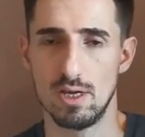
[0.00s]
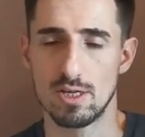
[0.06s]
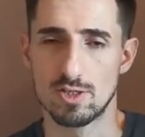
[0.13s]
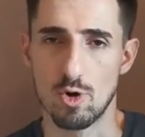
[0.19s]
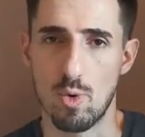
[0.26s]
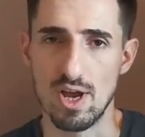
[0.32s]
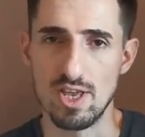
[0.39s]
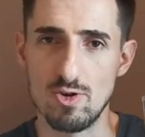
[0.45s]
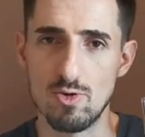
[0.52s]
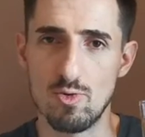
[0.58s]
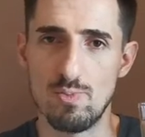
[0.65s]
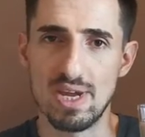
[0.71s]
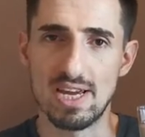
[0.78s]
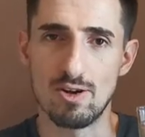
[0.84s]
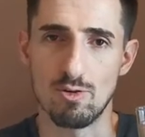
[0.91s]
So you
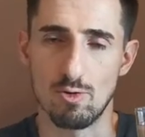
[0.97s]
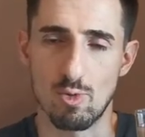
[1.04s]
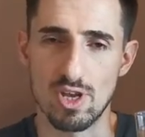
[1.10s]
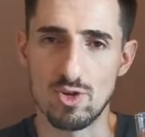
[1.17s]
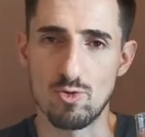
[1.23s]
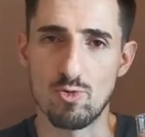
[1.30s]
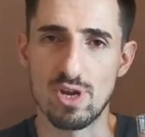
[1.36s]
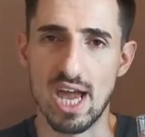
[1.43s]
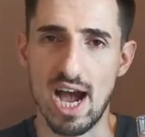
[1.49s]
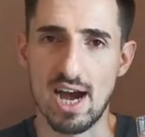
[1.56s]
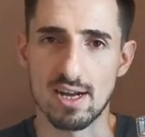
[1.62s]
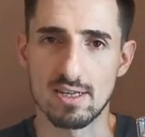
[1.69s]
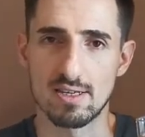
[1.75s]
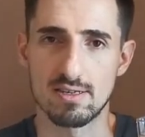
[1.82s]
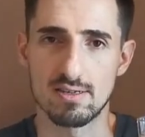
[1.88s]

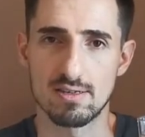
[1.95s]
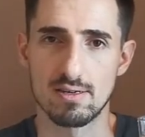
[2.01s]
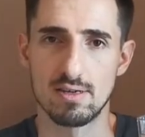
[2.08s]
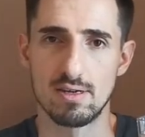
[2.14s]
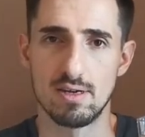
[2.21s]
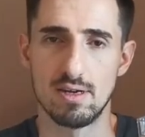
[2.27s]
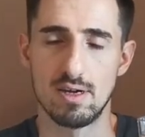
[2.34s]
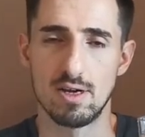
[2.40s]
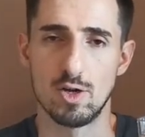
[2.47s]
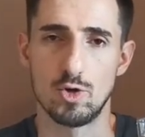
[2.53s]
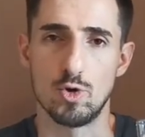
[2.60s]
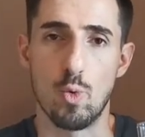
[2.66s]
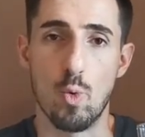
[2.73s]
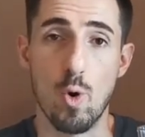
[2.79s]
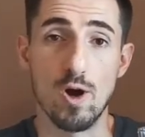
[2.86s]
react,
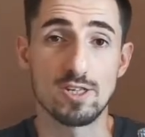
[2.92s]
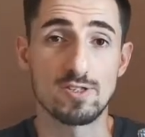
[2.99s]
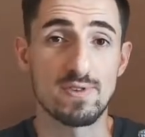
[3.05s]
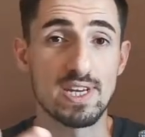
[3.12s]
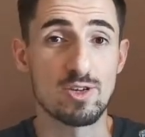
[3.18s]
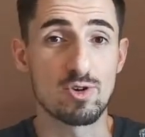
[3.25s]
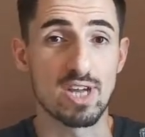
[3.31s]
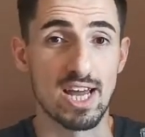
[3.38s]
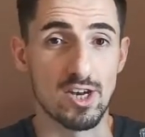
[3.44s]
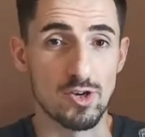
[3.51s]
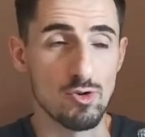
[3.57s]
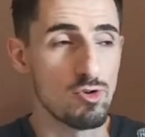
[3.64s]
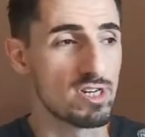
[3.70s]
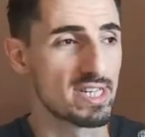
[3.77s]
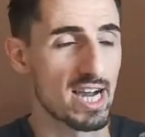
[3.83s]
the worst thing you can
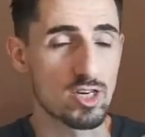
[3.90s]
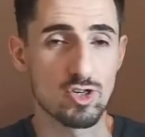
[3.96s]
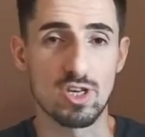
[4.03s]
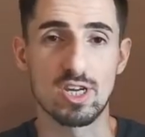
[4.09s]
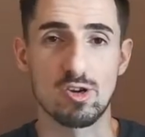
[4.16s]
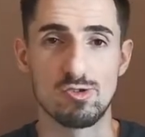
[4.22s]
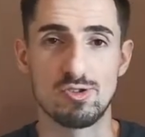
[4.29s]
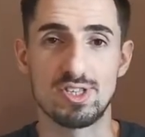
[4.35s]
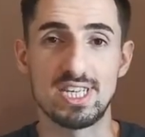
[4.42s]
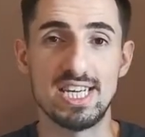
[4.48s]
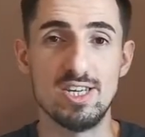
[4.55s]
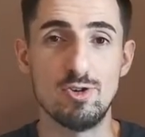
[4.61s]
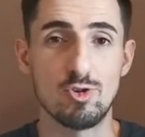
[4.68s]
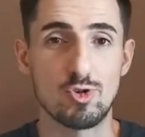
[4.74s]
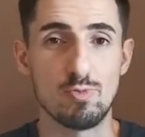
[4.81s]
do is actually
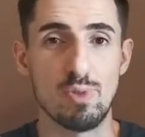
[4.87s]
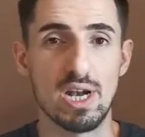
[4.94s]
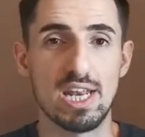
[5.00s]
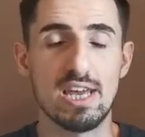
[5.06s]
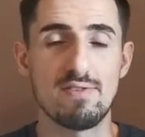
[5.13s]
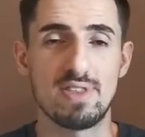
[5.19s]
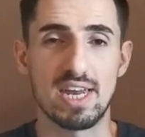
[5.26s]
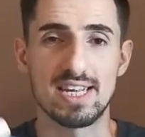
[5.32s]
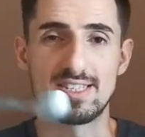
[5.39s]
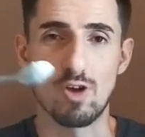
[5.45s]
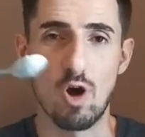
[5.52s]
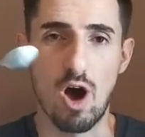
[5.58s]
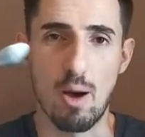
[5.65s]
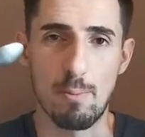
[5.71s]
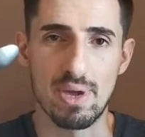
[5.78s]
continue to believe that it's
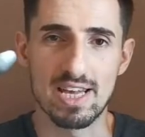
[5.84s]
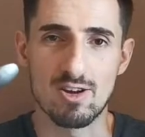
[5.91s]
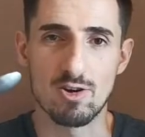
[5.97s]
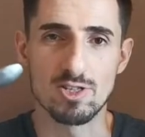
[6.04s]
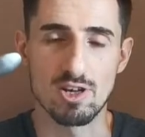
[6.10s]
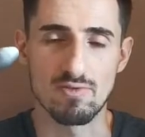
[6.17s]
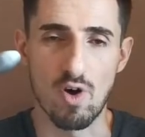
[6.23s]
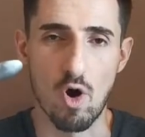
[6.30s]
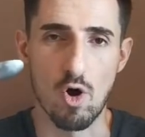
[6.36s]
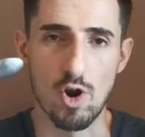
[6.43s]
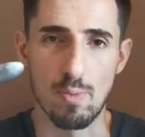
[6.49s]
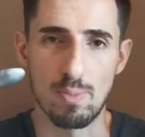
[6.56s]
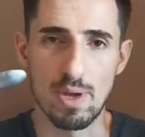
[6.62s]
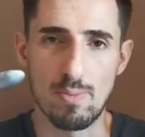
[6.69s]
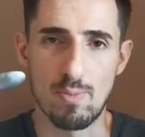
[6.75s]
because of
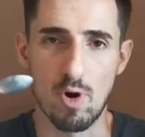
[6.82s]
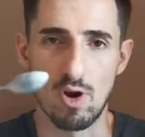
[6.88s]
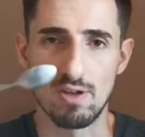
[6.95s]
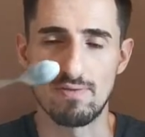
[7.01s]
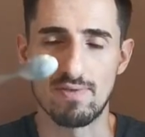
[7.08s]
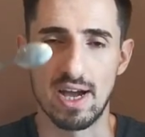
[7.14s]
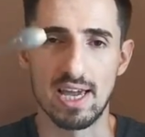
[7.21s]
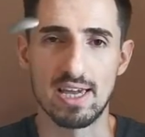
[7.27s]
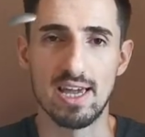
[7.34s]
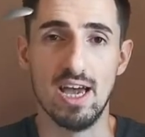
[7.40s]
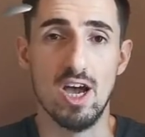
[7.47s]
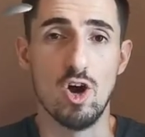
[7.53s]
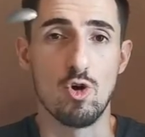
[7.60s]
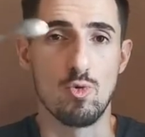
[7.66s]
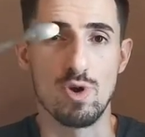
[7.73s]
other people. If I
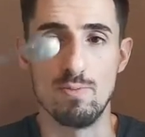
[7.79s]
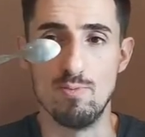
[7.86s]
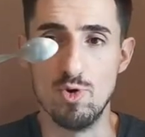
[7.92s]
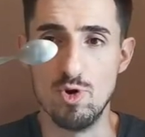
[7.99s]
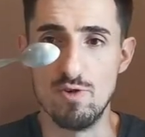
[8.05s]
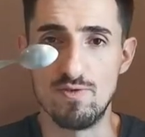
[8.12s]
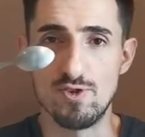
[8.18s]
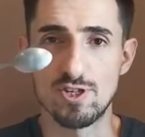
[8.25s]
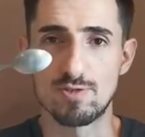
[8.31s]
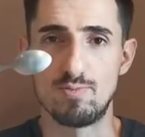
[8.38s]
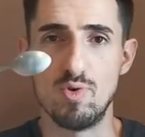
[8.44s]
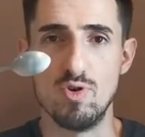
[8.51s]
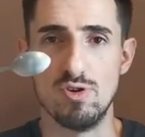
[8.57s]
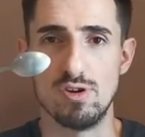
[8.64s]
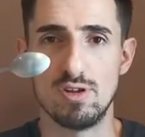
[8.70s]
remove the
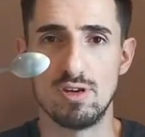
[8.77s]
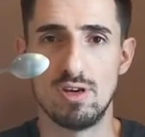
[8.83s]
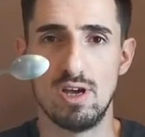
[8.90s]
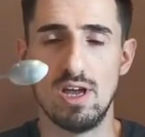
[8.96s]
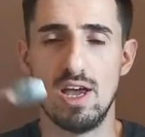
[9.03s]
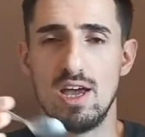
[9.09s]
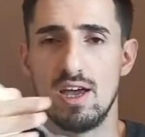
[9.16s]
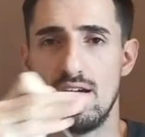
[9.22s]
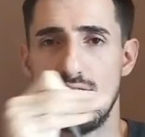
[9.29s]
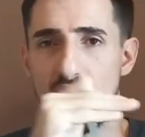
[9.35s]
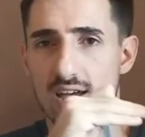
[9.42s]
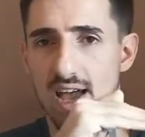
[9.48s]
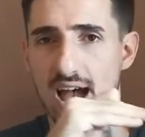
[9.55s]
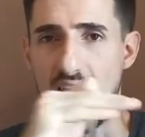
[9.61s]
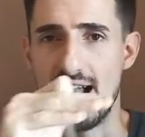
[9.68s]
spoon,
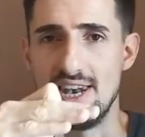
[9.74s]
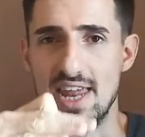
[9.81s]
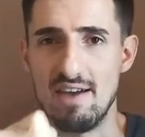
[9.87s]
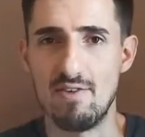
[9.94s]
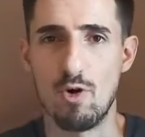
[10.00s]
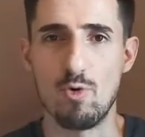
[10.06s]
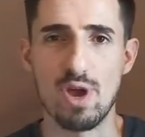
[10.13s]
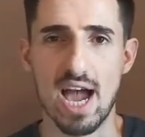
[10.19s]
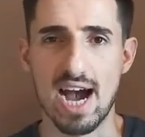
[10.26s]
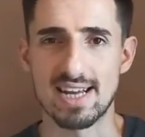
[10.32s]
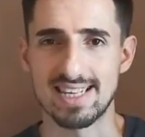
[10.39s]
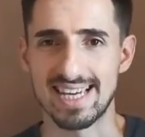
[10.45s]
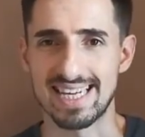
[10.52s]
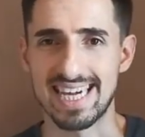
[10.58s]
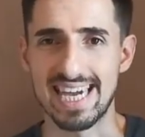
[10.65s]
I'll never
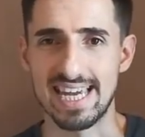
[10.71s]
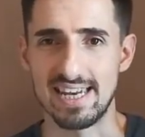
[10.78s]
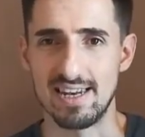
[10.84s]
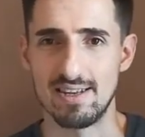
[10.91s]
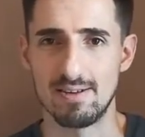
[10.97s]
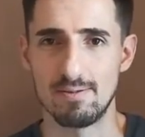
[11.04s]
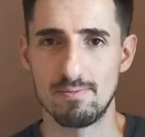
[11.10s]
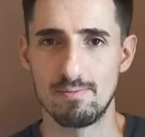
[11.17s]
react again.